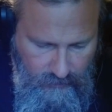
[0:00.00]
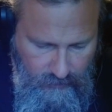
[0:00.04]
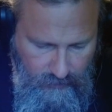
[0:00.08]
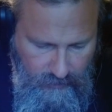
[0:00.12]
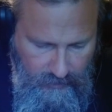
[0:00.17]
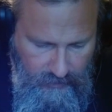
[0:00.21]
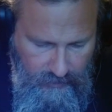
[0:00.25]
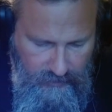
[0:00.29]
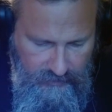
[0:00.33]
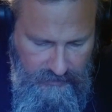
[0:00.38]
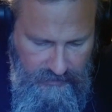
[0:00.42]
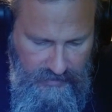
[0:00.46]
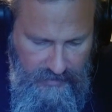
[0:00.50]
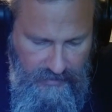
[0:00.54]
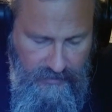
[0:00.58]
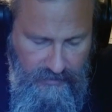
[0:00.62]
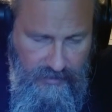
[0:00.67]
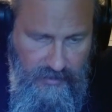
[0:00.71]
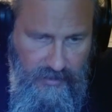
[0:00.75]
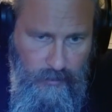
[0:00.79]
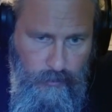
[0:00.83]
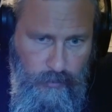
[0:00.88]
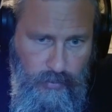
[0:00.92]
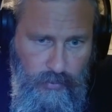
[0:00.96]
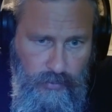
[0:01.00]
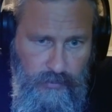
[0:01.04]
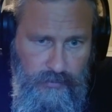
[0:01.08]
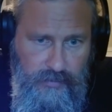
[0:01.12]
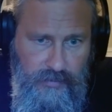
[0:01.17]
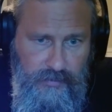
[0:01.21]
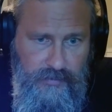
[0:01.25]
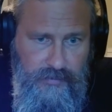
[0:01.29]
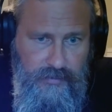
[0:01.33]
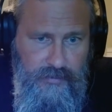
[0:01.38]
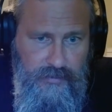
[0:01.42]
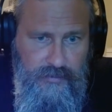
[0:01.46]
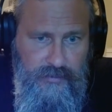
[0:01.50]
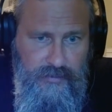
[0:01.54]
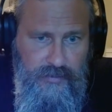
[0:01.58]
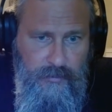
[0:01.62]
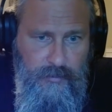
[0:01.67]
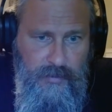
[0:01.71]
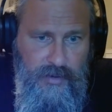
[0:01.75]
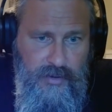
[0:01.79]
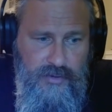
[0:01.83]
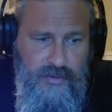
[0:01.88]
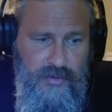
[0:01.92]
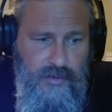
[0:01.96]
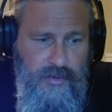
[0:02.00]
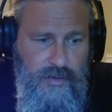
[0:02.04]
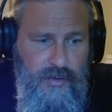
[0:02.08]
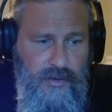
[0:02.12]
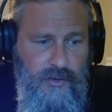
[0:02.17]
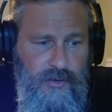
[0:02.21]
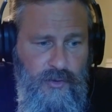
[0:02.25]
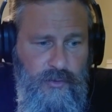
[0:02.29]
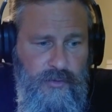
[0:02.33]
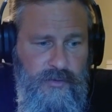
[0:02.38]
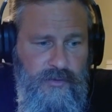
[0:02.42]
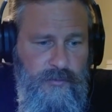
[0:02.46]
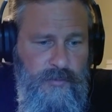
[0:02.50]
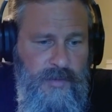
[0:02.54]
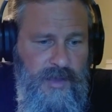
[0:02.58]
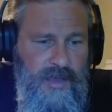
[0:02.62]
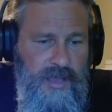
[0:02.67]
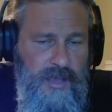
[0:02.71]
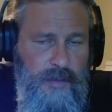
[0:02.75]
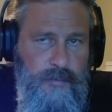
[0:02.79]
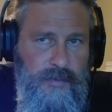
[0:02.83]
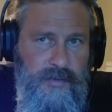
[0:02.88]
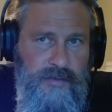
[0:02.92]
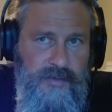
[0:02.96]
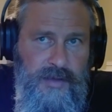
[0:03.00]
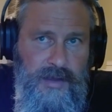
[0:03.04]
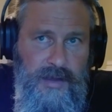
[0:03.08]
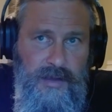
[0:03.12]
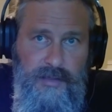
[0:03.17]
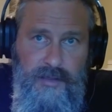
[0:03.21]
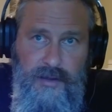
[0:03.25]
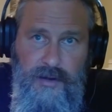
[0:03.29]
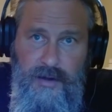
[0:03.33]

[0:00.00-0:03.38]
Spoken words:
to understand their processes and make sure that no one's making a mistake.